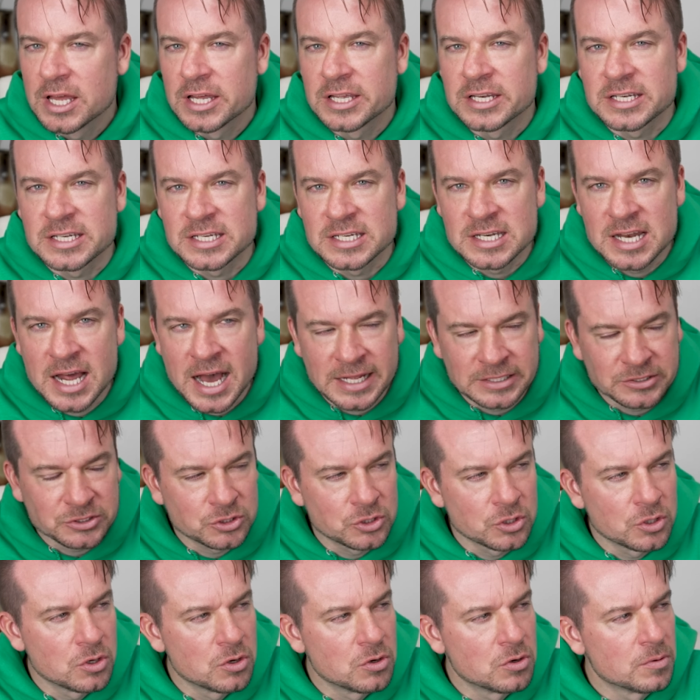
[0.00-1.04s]

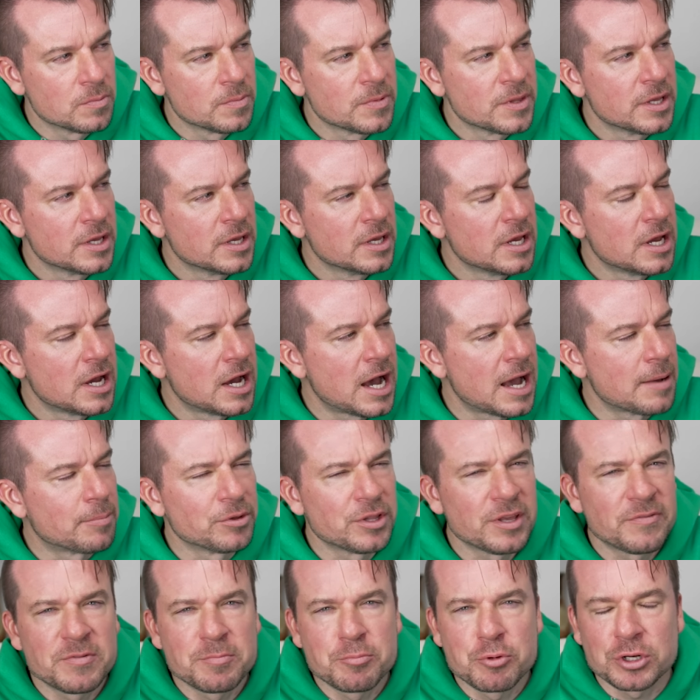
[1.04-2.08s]
natto, I
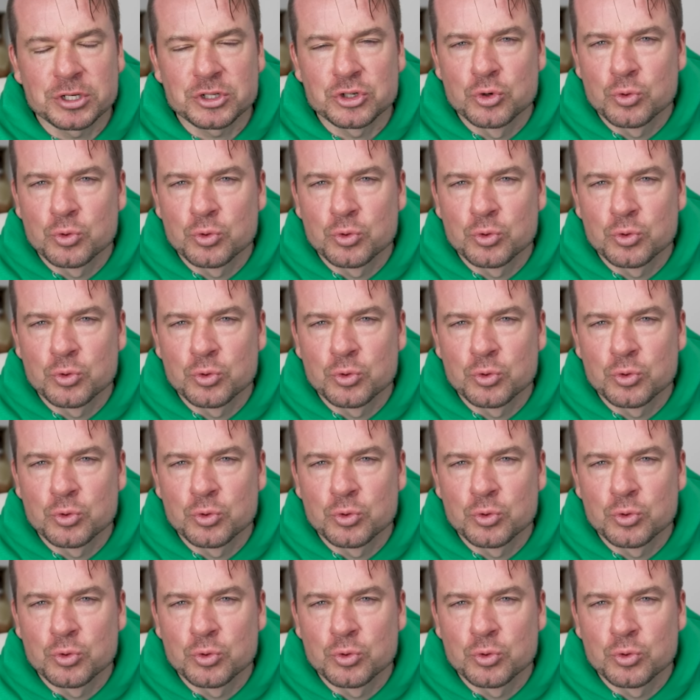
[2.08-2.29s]
believe he put